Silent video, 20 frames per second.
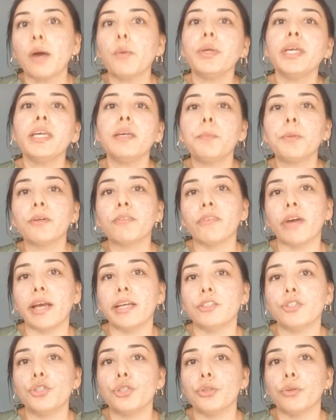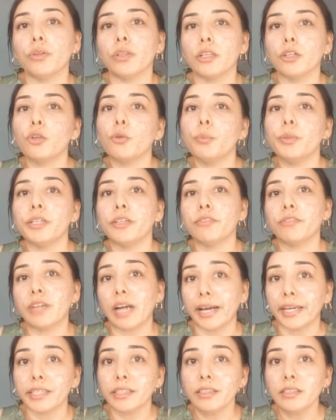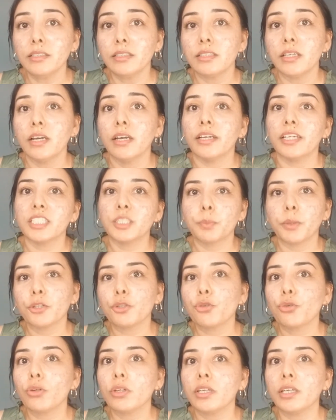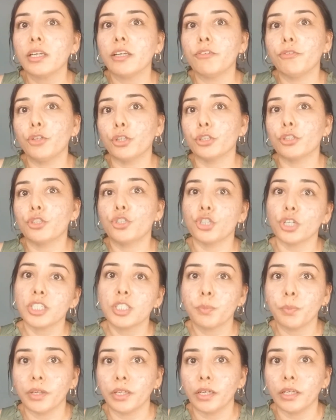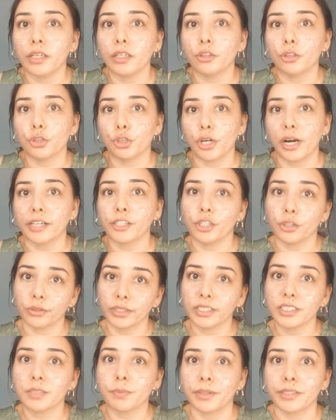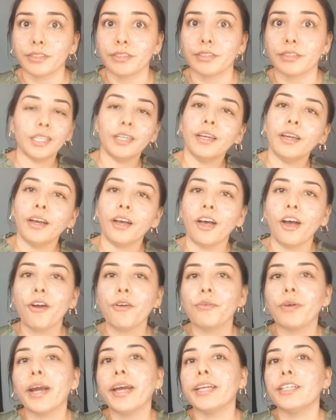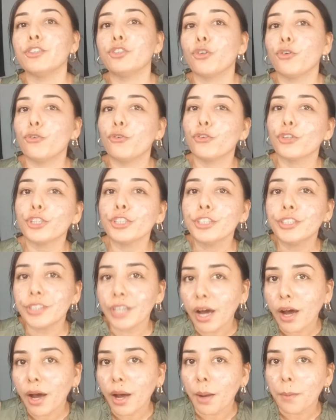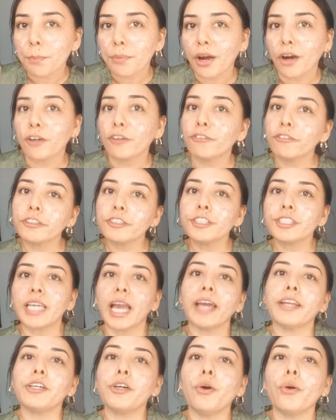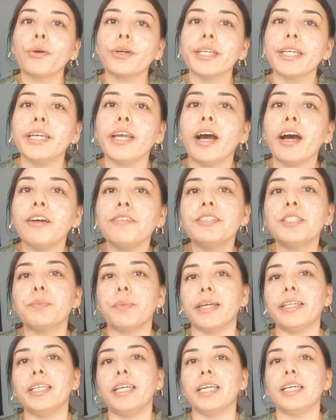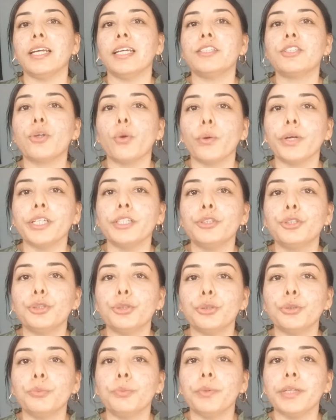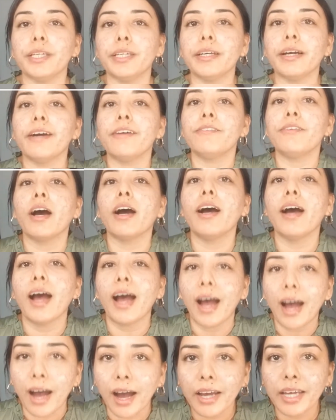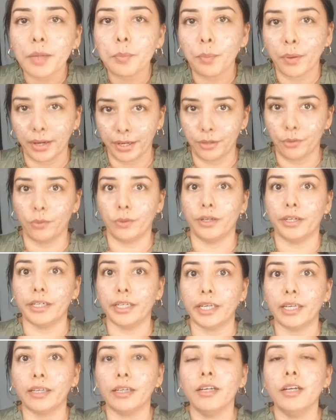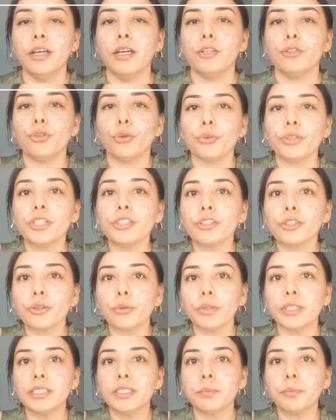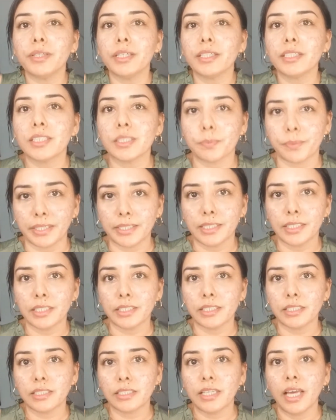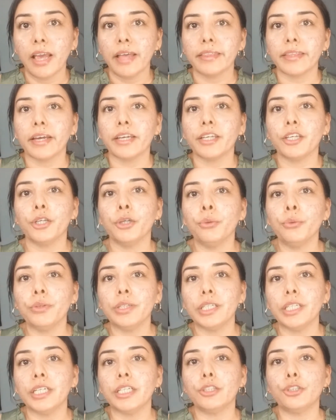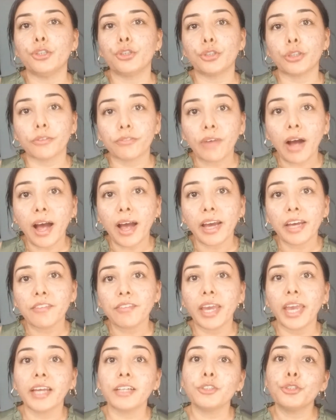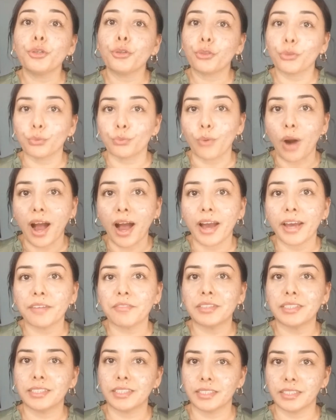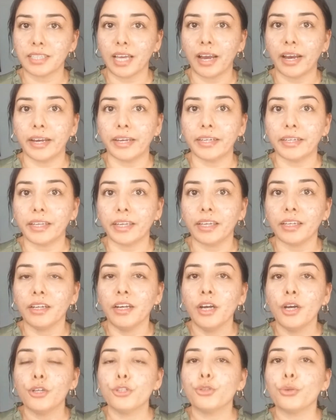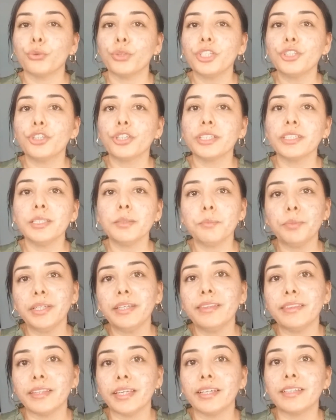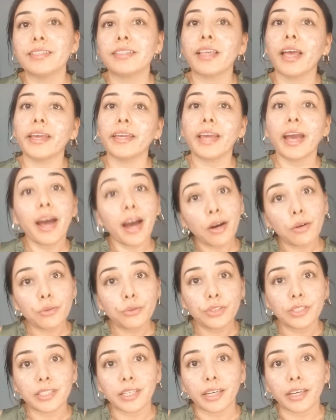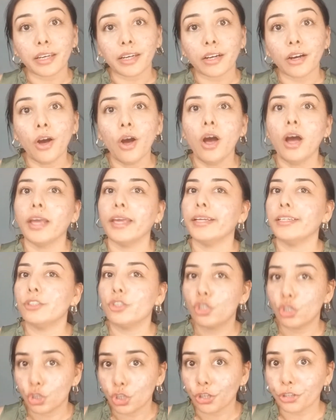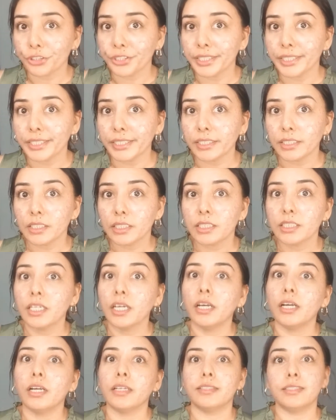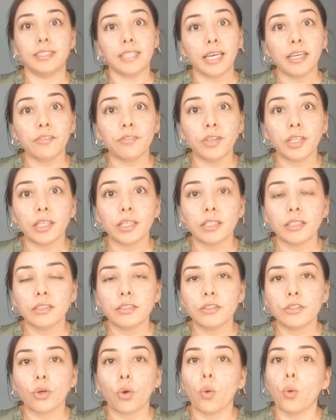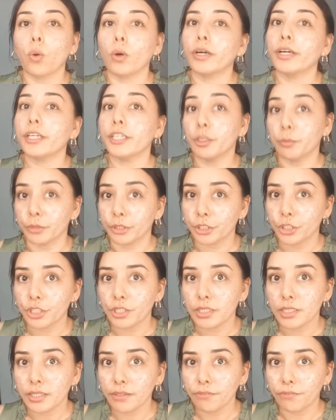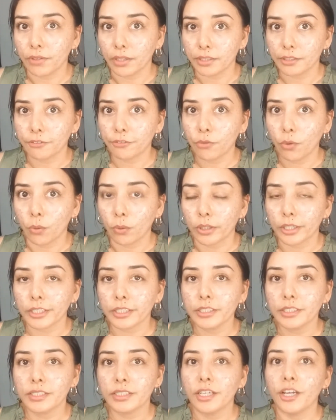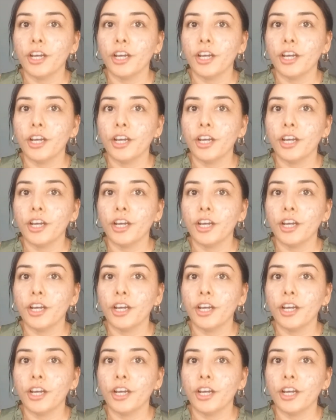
way it provides you a little bit of guidance, especially if you're just beginning to track your expenses. All right, so first up, our first category of spending is going to be of a high priority. So these are going to be expenses that you need to survive and to thrive in society. So these are going to be things like housing, insurance, savings, or an emergency fund, of course,